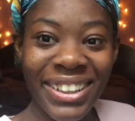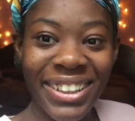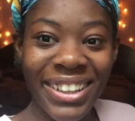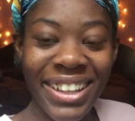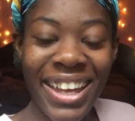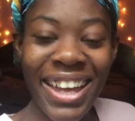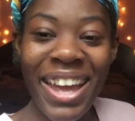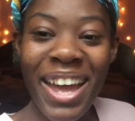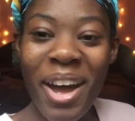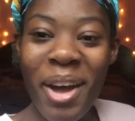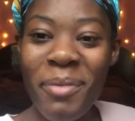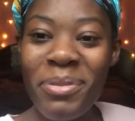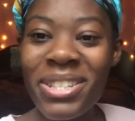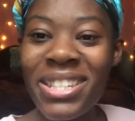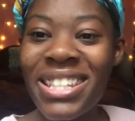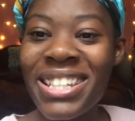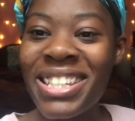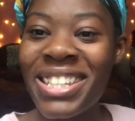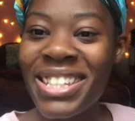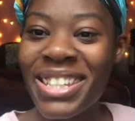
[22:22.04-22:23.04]
It helps
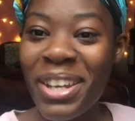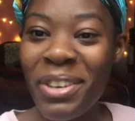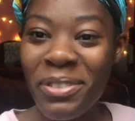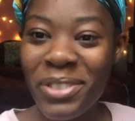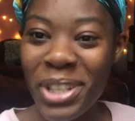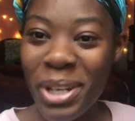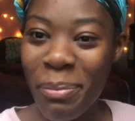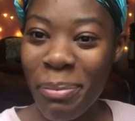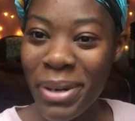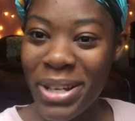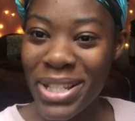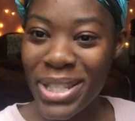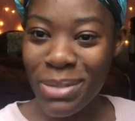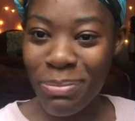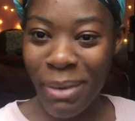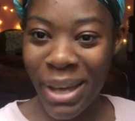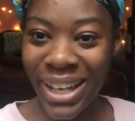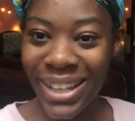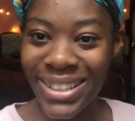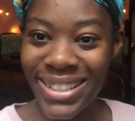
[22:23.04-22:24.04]
to shift your
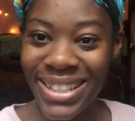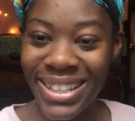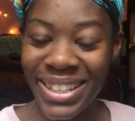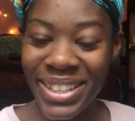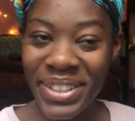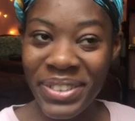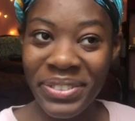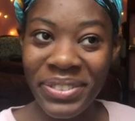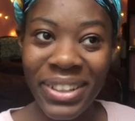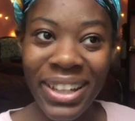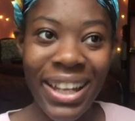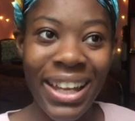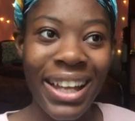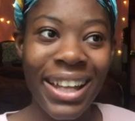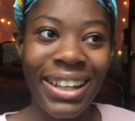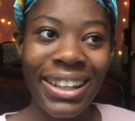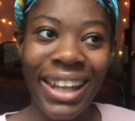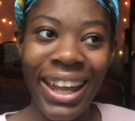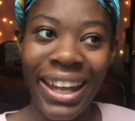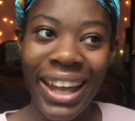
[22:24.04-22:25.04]
perspective
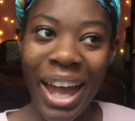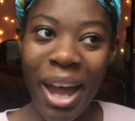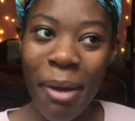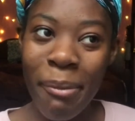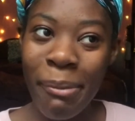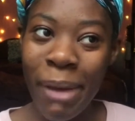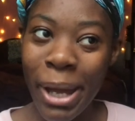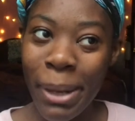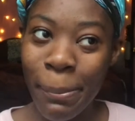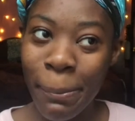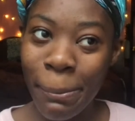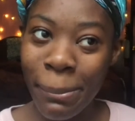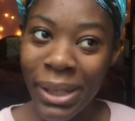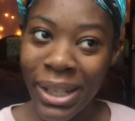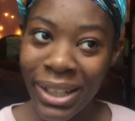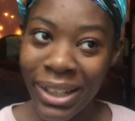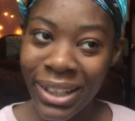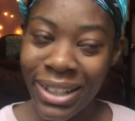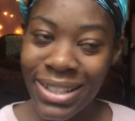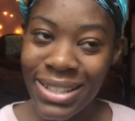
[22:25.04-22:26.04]
like how my
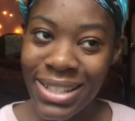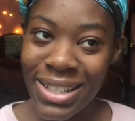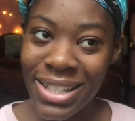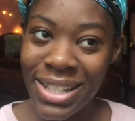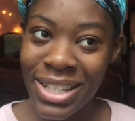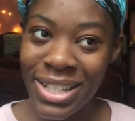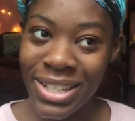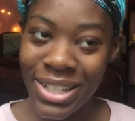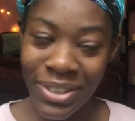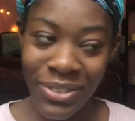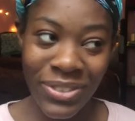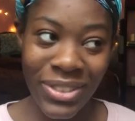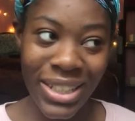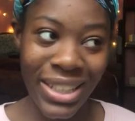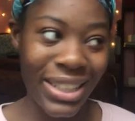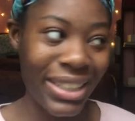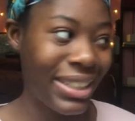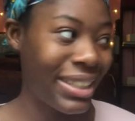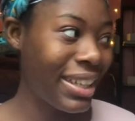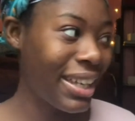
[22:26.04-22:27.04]
mirror just
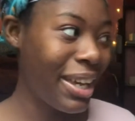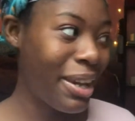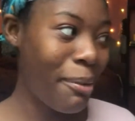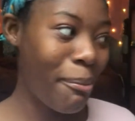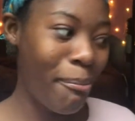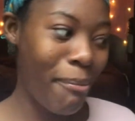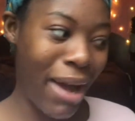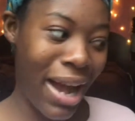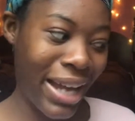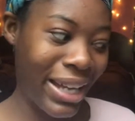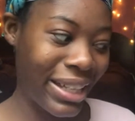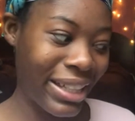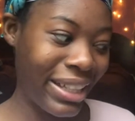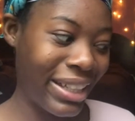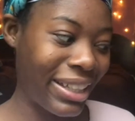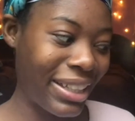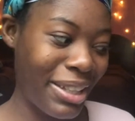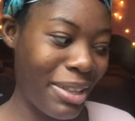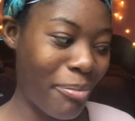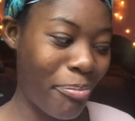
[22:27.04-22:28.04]
shifted
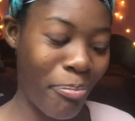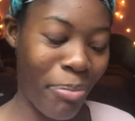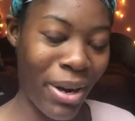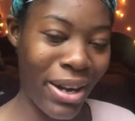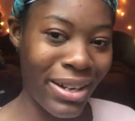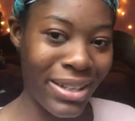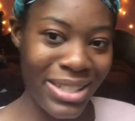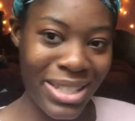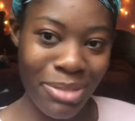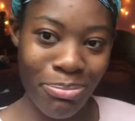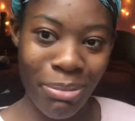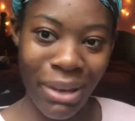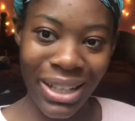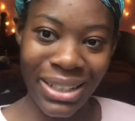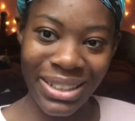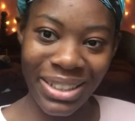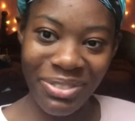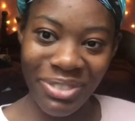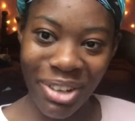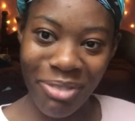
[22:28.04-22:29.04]
my
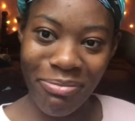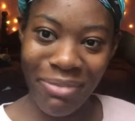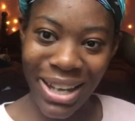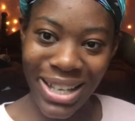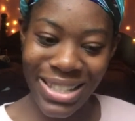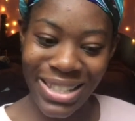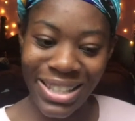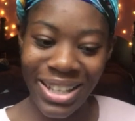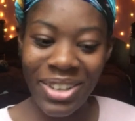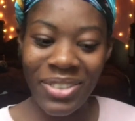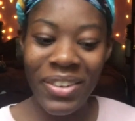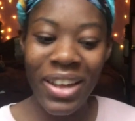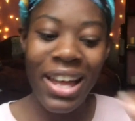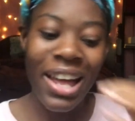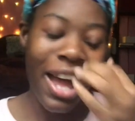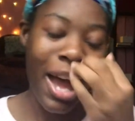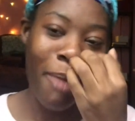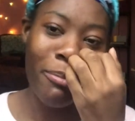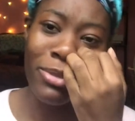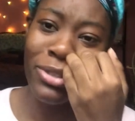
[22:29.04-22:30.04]
perspective of myself.
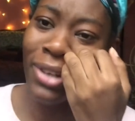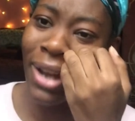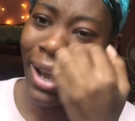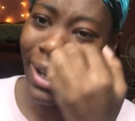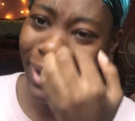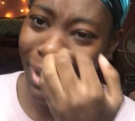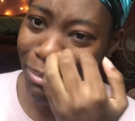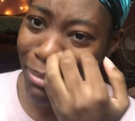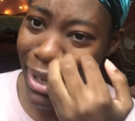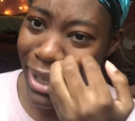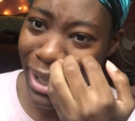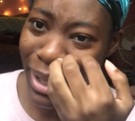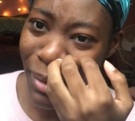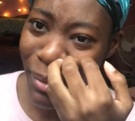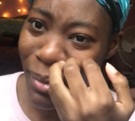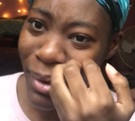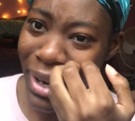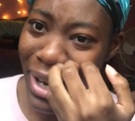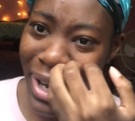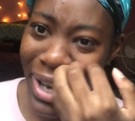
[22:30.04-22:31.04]
I'm trying to make it
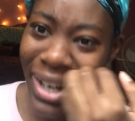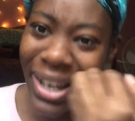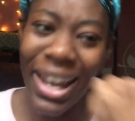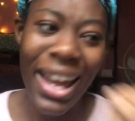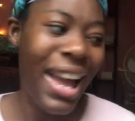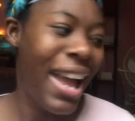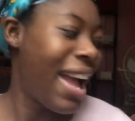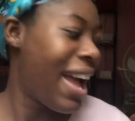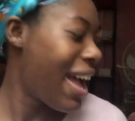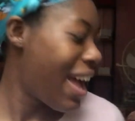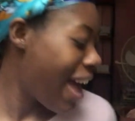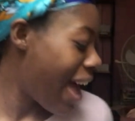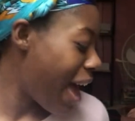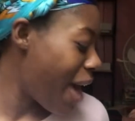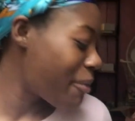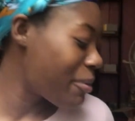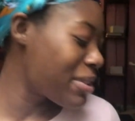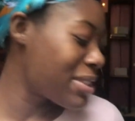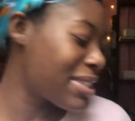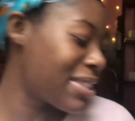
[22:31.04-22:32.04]
work.
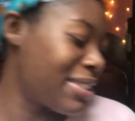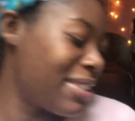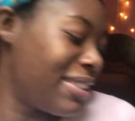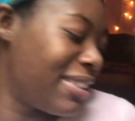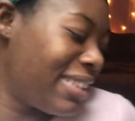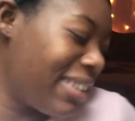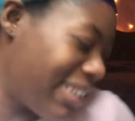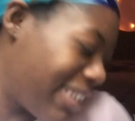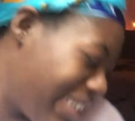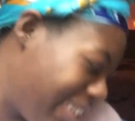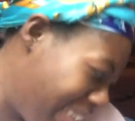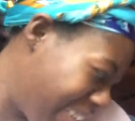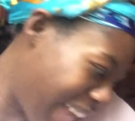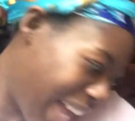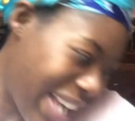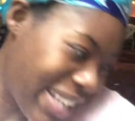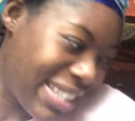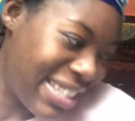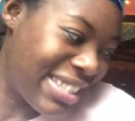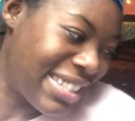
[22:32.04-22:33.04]
I was
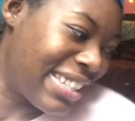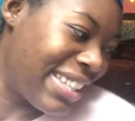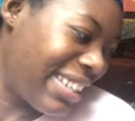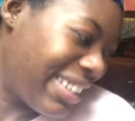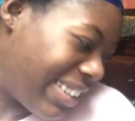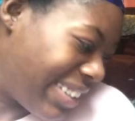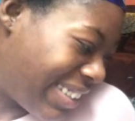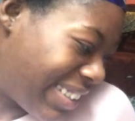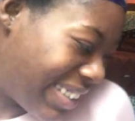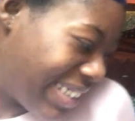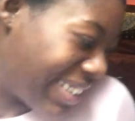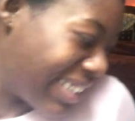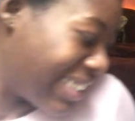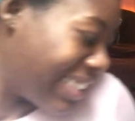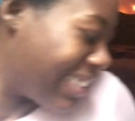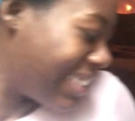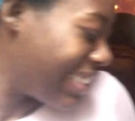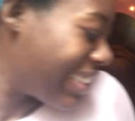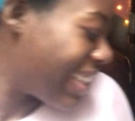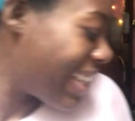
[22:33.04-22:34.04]
at
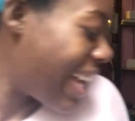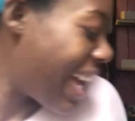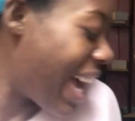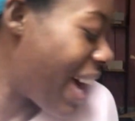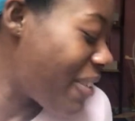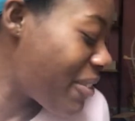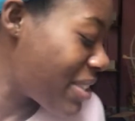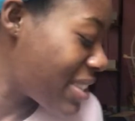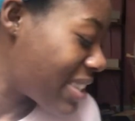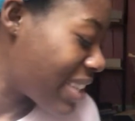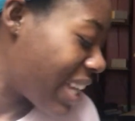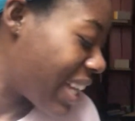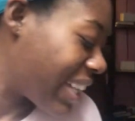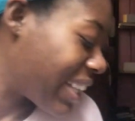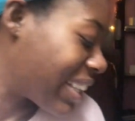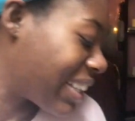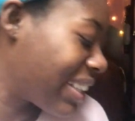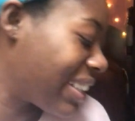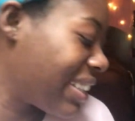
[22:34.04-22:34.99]
ugh, I was like